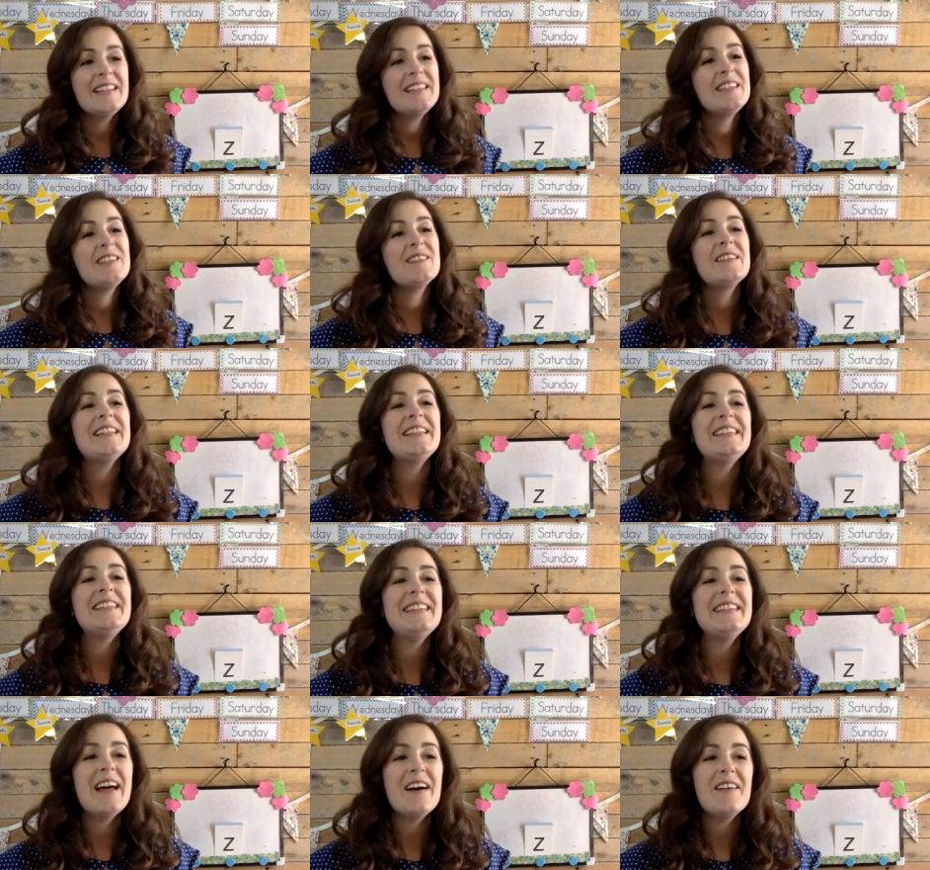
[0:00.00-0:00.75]
to a
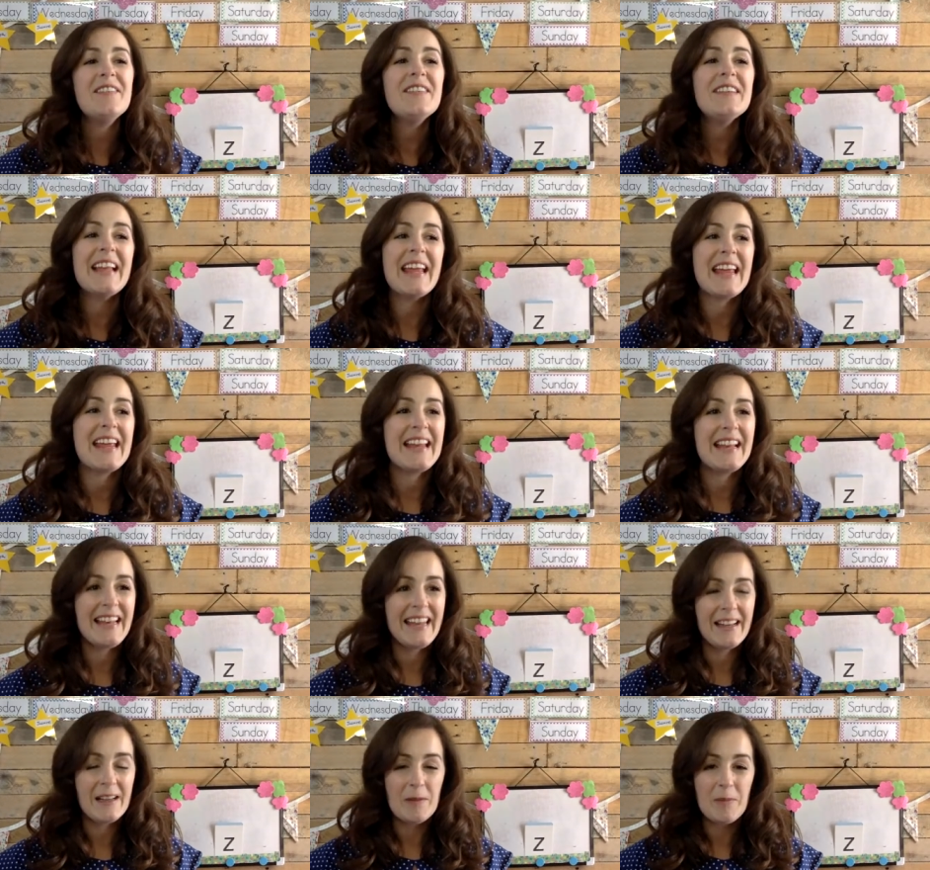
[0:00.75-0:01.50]

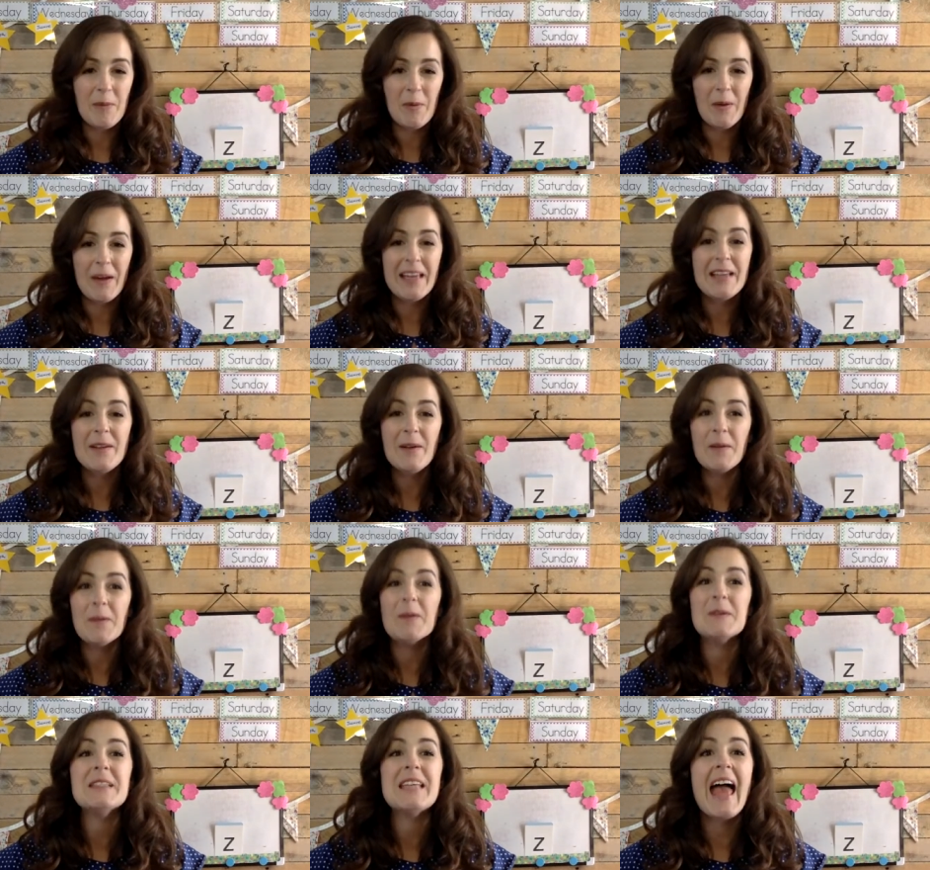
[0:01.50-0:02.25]
lovely little boy
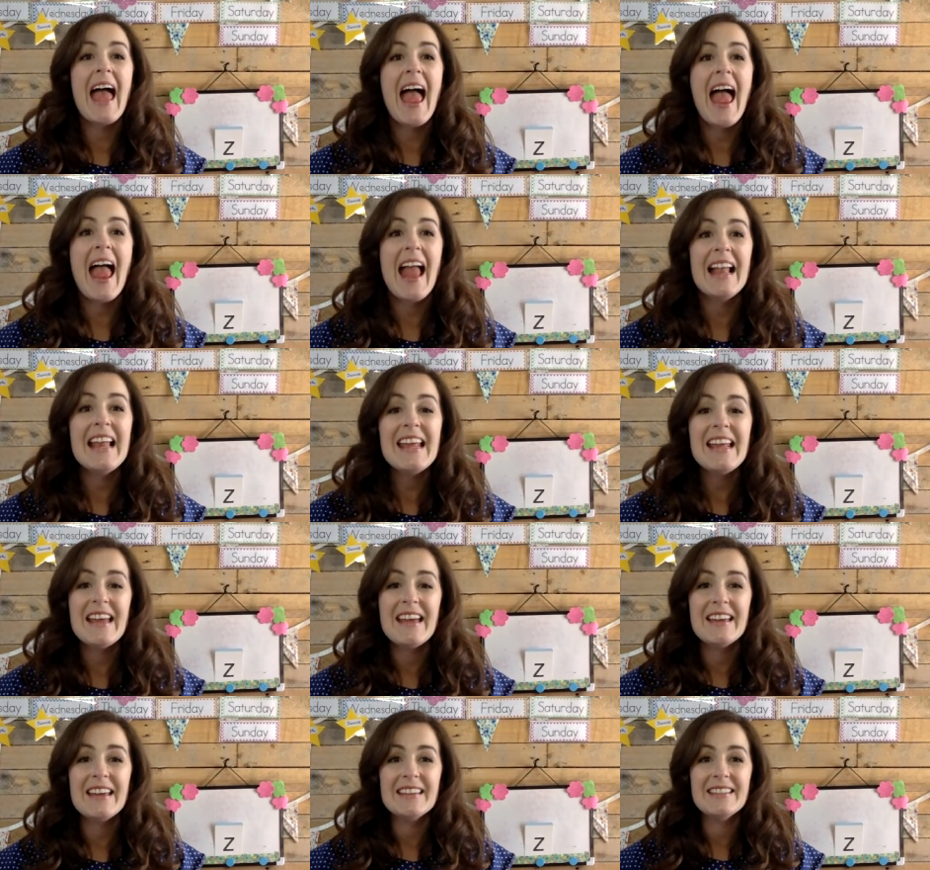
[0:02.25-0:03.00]
called
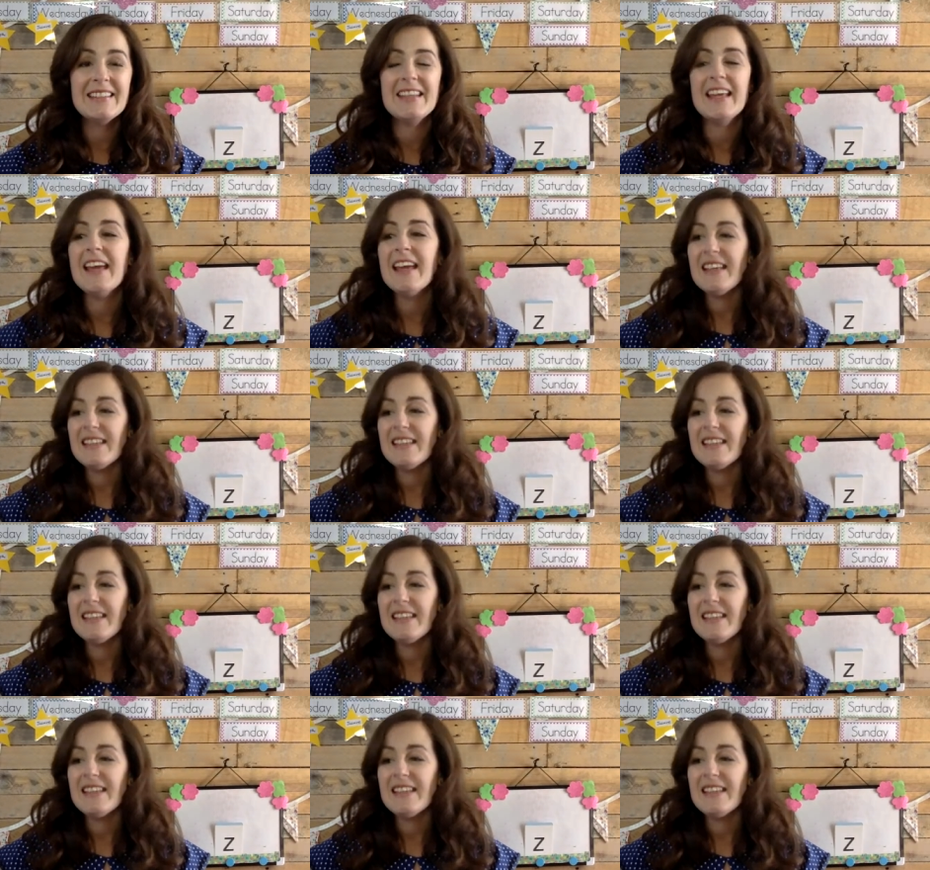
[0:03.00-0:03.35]
Elliot.